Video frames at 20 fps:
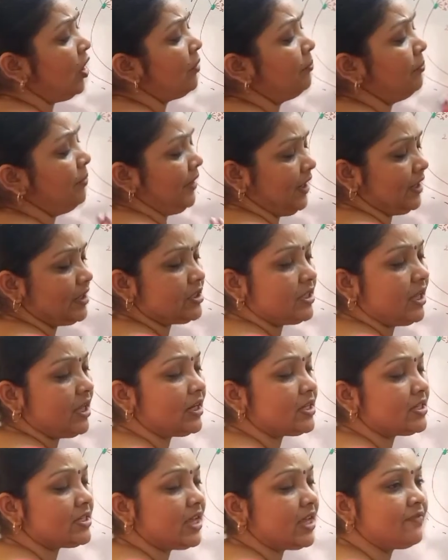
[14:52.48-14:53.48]
complex,
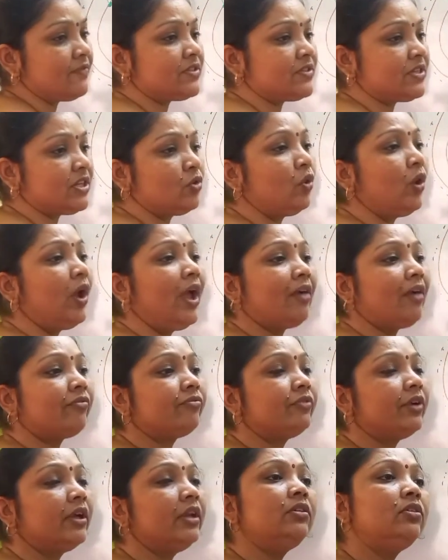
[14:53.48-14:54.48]
that is F0
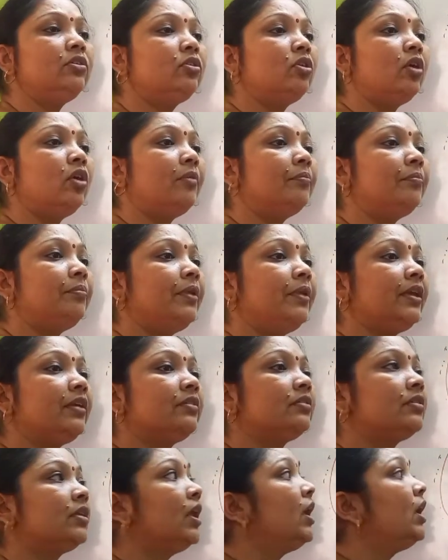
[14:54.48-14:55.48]
F1
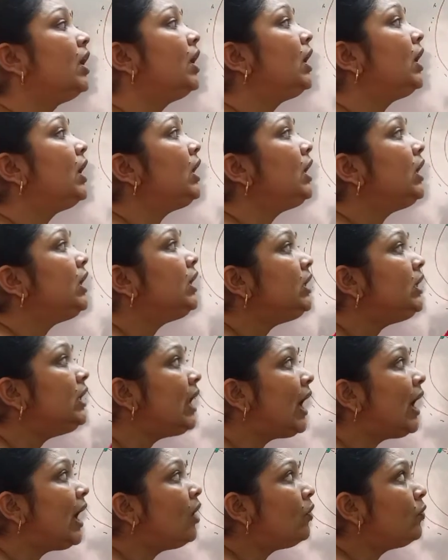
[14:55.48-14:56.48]
complex.
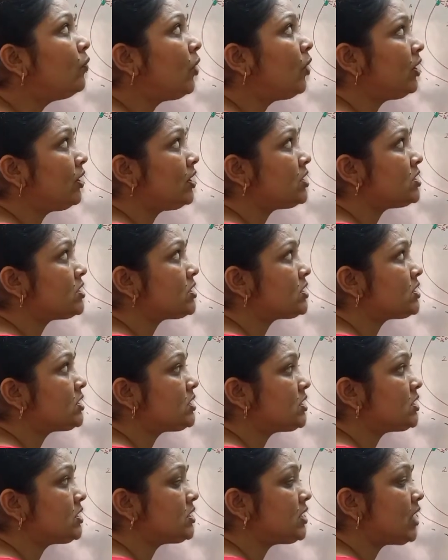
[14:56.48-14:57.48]
Now what
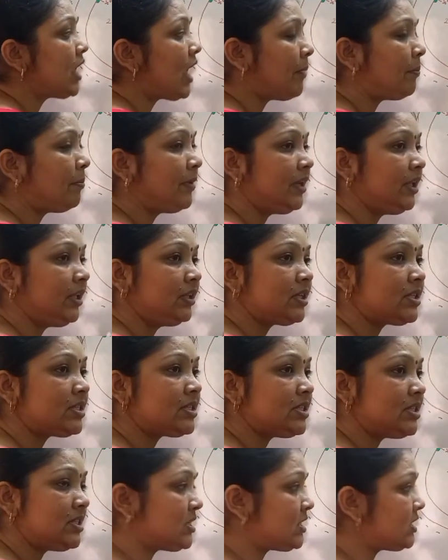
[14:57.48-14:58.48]
is happening?
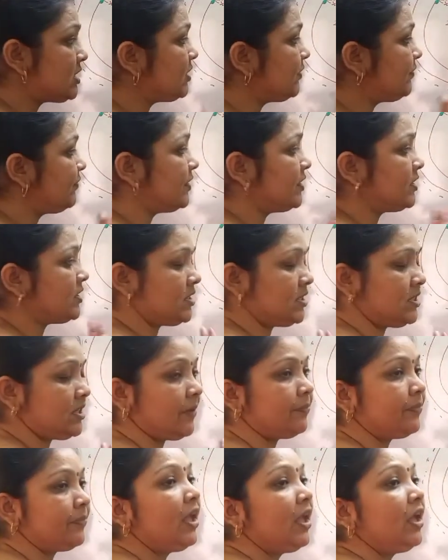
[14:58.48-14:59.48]
This is the first
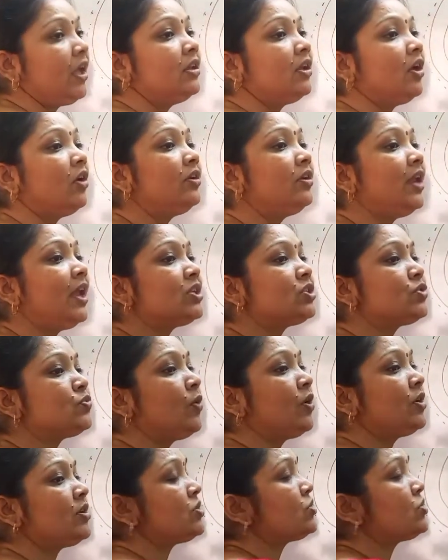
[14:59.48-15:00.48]
step. Now
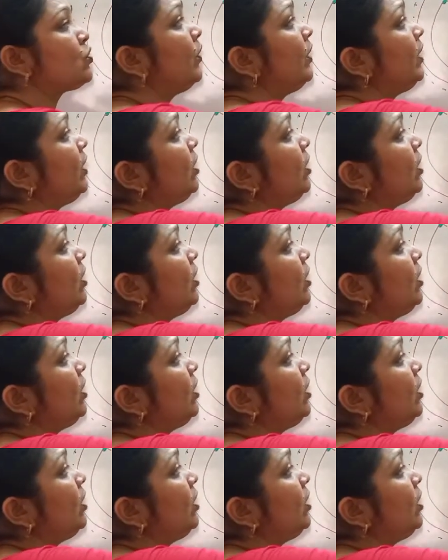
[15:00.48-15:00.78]
next what is